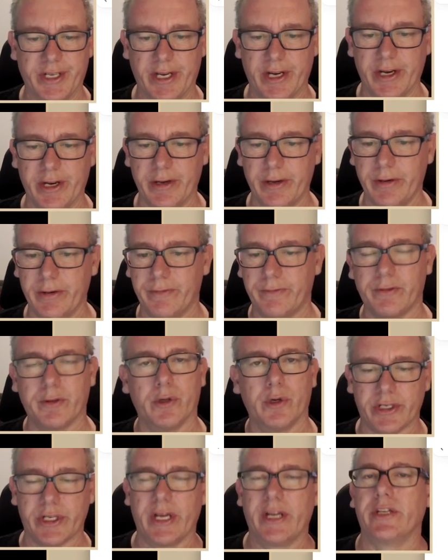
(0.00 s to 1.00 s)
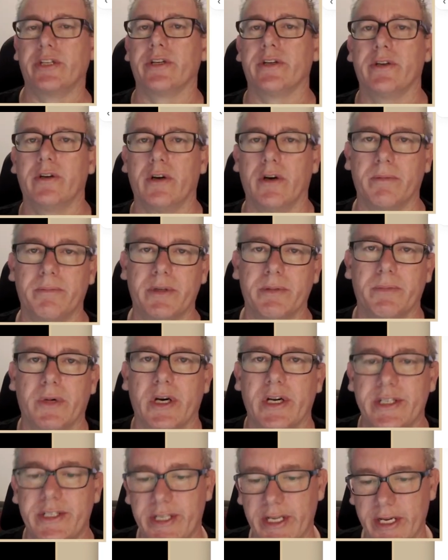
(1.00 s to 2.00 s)
SEO. Search engine
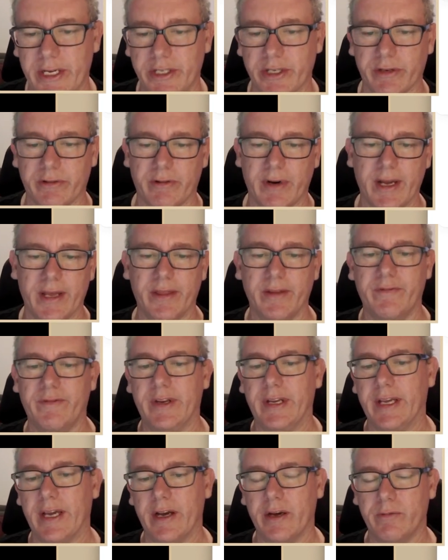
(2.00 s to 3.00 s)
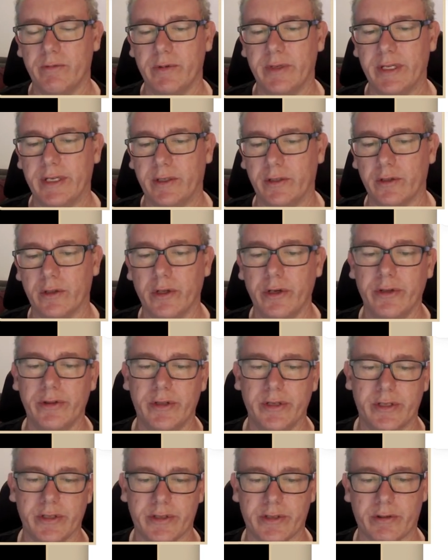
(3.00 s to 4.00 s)
optimization around the video would
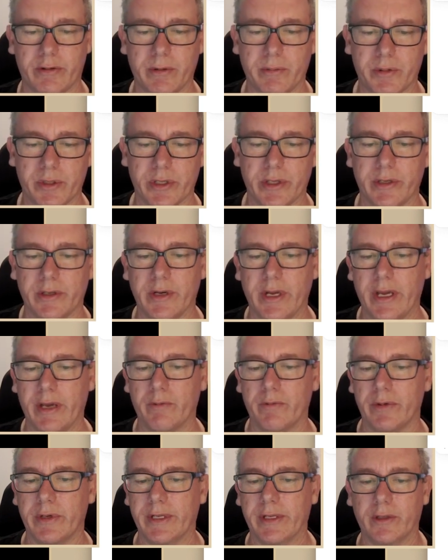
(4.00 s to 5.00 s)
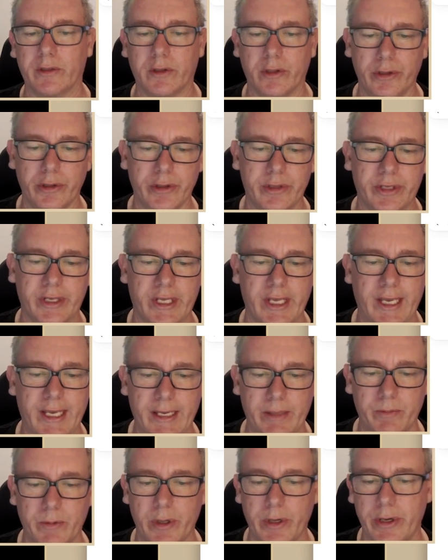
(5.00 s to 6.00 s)
include the description. It would include
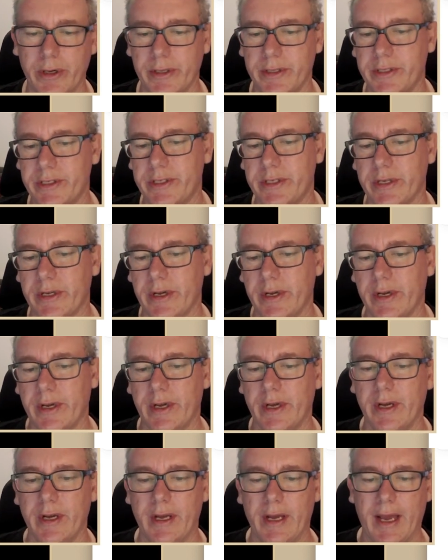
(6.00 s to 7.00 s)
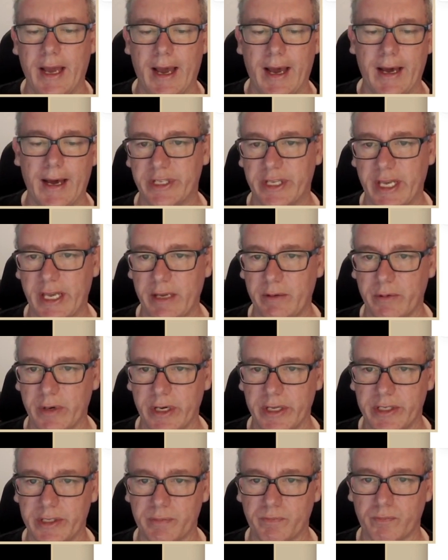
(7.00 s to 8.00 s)
keywords. Those
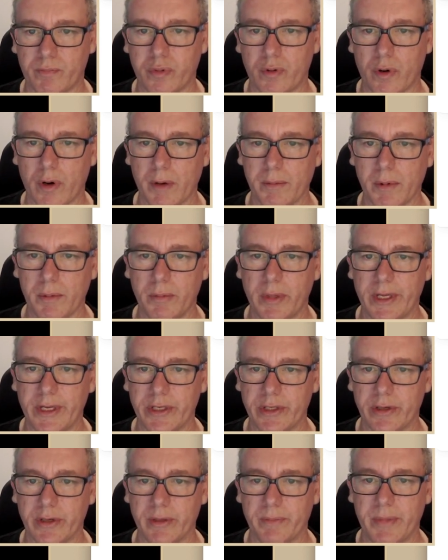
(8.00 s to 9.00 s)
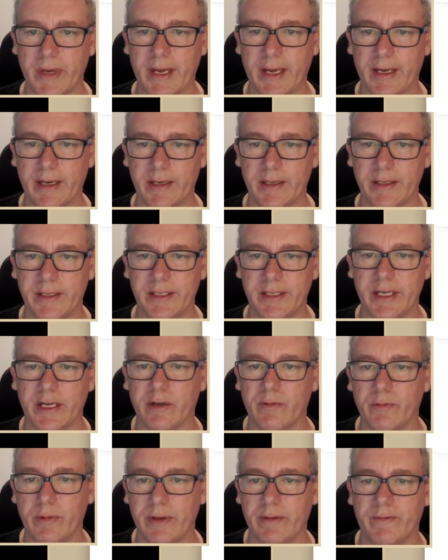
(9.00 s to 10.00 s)
keywords probably should have
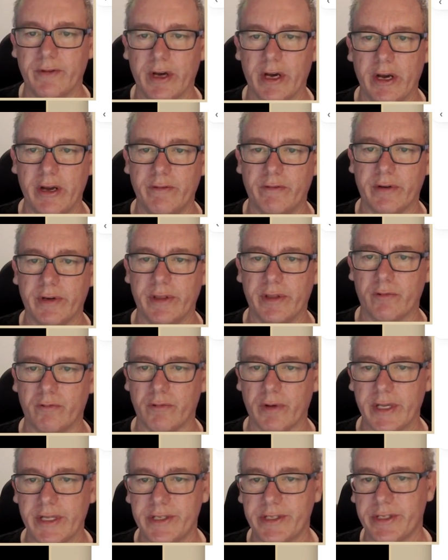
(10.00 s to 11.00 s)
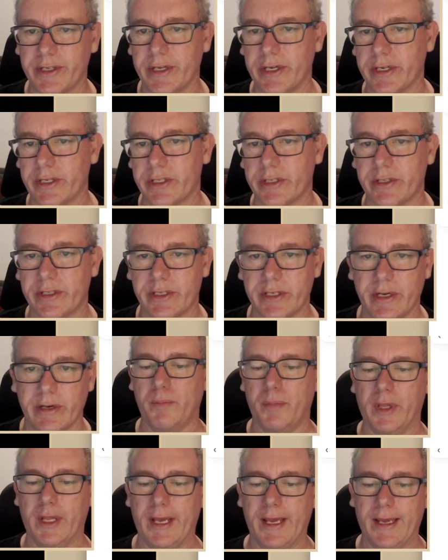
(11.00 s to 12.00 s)
been dealt with over in the research,
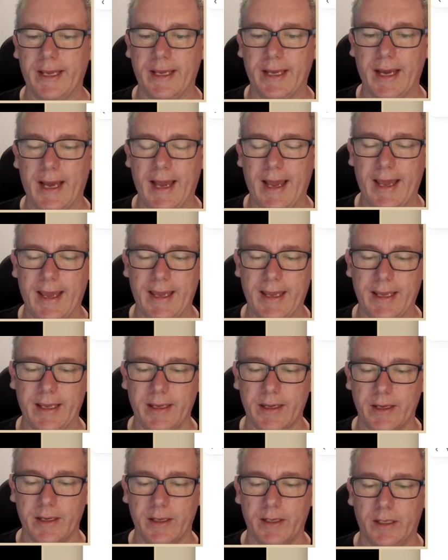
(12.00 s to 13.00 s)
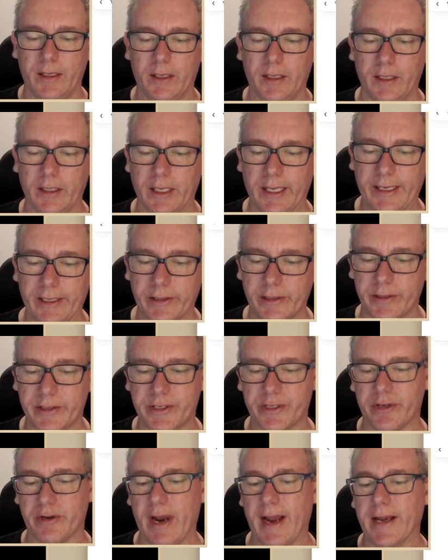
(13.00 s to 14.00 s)
probably a
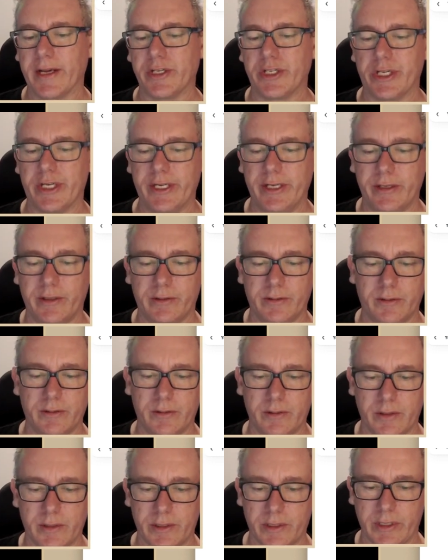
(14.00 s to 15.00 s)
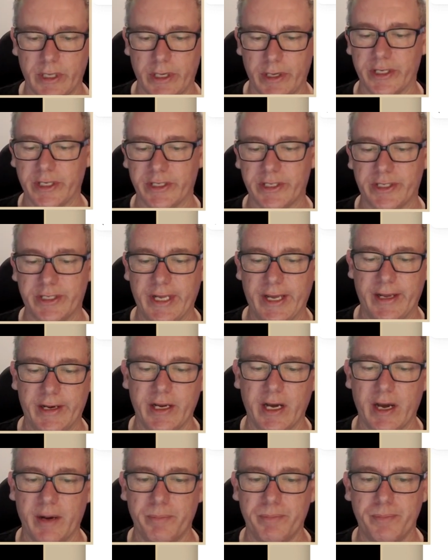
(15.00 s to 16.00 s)
link strategy. As I
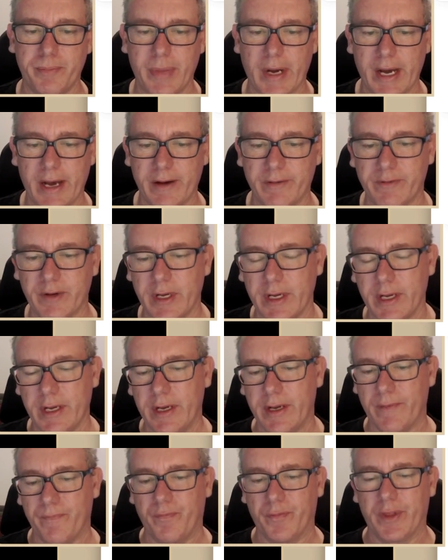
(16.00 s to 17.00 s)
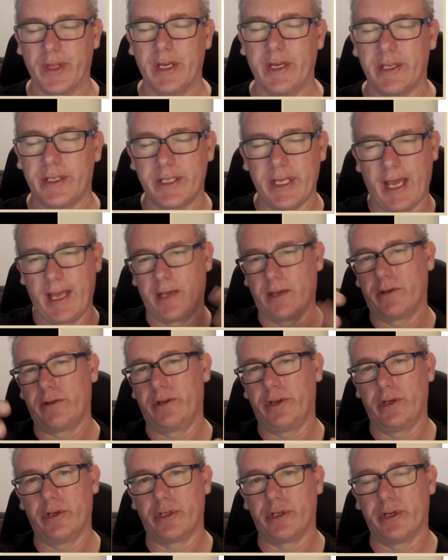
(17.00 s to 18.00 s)
just said above, the
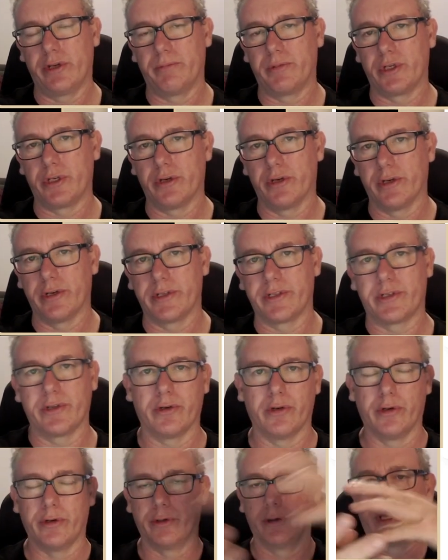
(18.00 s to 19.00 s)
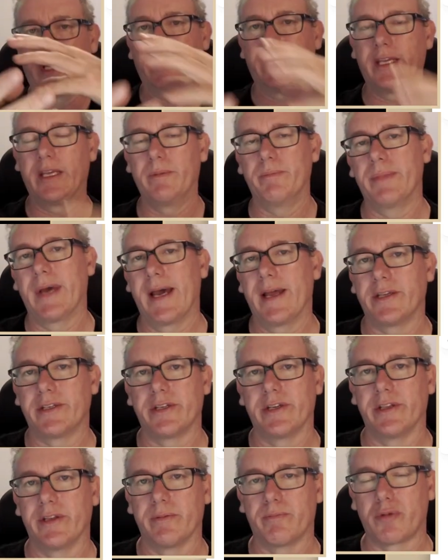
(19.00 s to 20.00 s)
10 YouTube shorts all
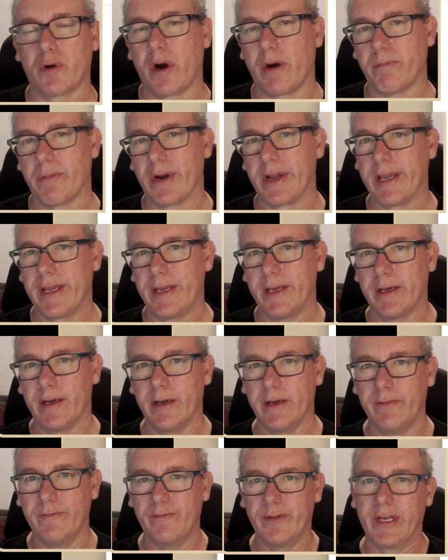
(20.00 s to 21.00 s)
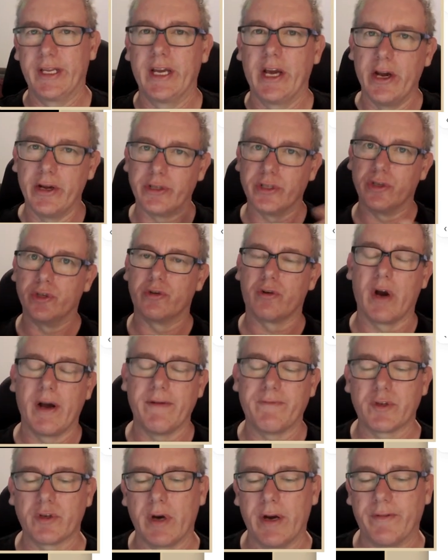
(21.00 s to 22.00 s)
linking back to the primary video
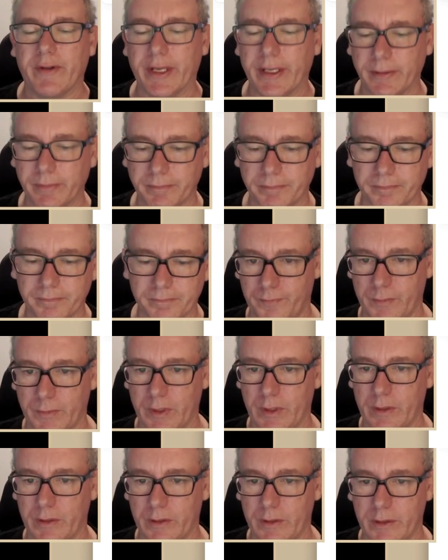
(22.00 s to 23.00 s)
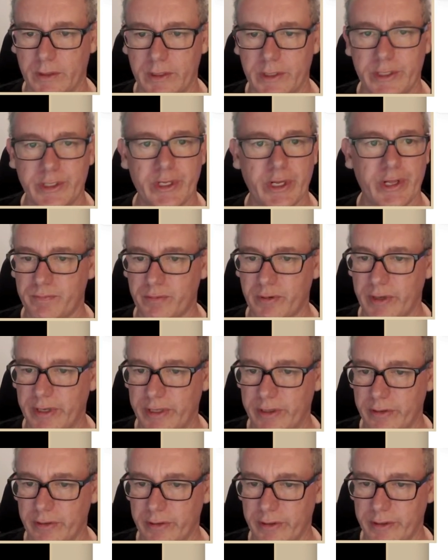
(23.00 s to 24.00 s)
to drive traffic.
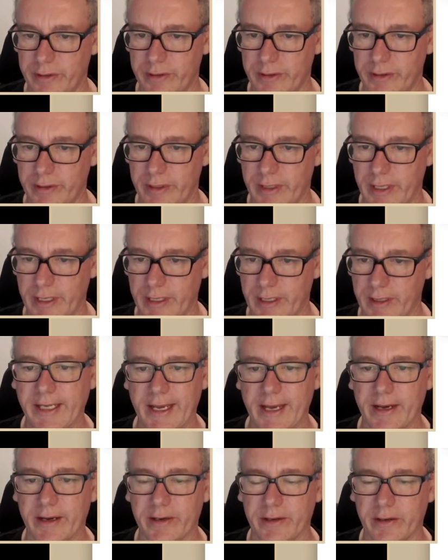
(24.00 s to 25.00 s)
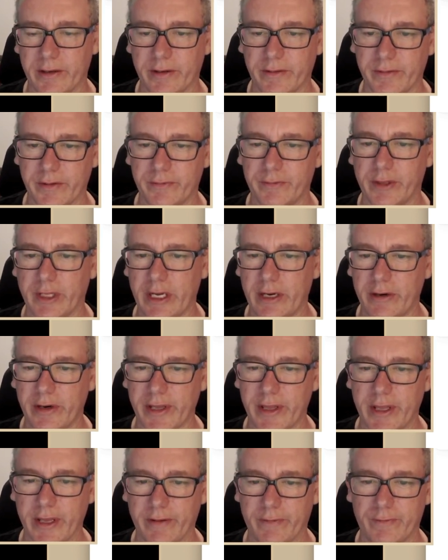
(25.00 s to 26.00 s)
That's pretty good breakdown of the
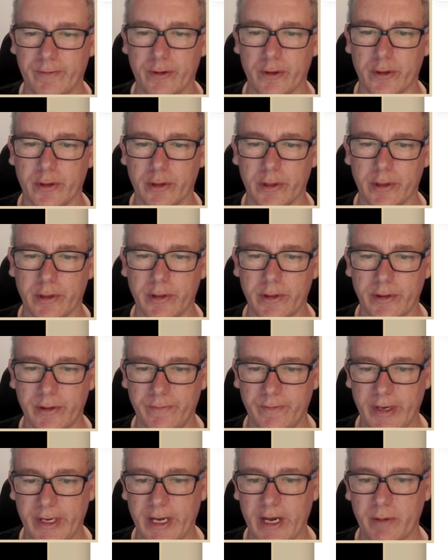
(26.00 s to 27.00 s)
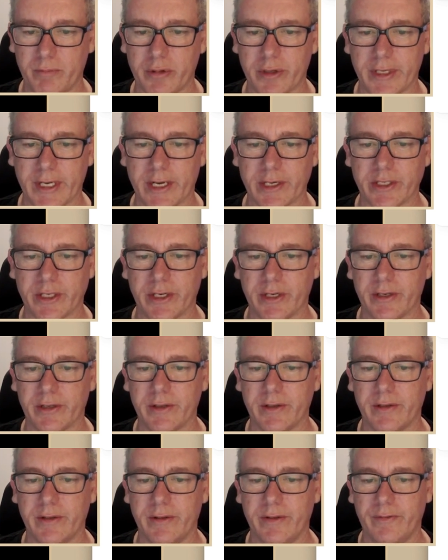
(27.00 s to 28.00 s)
flow, I think, for the video
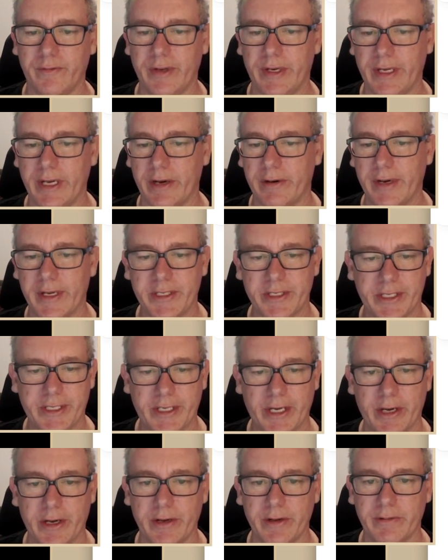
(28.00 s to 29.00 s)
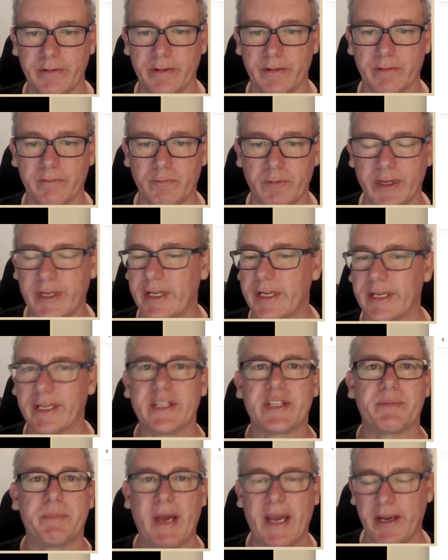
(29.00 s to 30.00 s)
production. The video SEO,
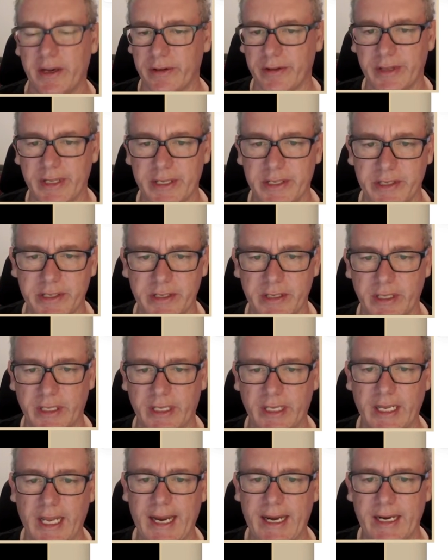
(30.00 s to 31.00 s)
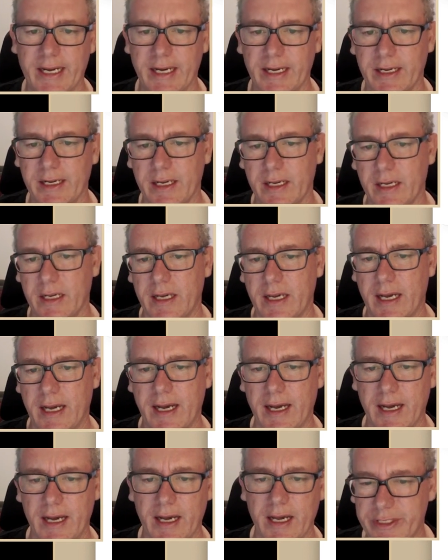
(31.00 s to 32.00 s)
we can expand on this later.
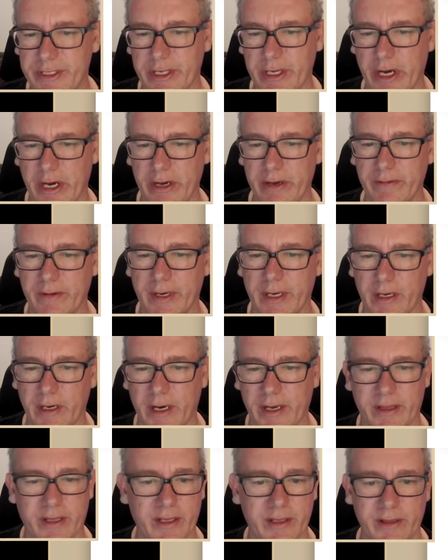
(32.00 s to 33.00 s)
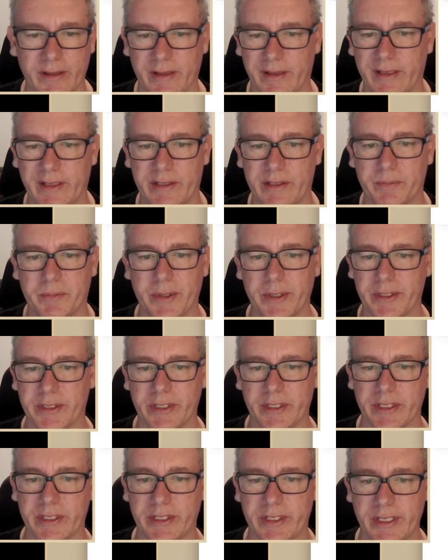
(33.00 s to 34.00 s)
Voiceover, I think
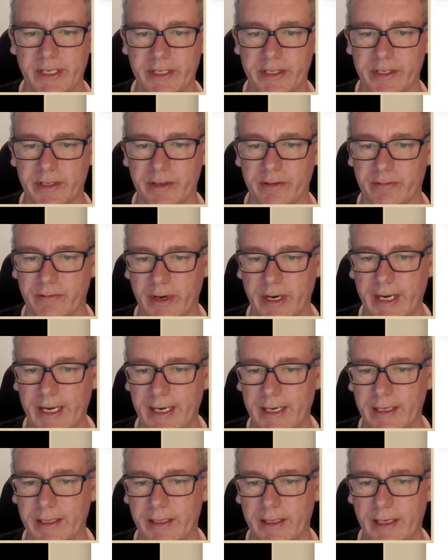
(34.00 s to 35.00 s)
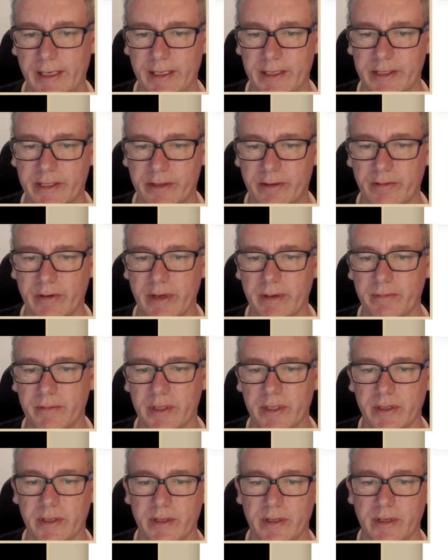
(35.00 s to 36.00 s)
this person just needs to read a
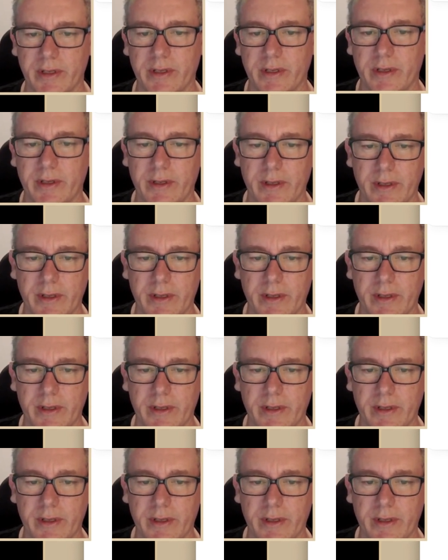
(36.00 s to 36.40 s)
script.